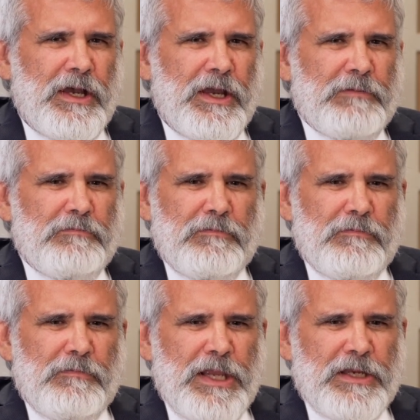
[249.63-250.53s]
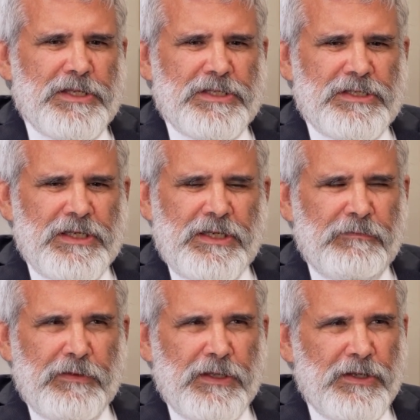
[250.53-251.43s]
I'm made a
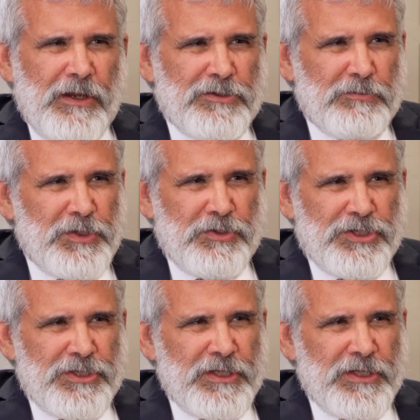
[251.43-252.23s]
significant contribution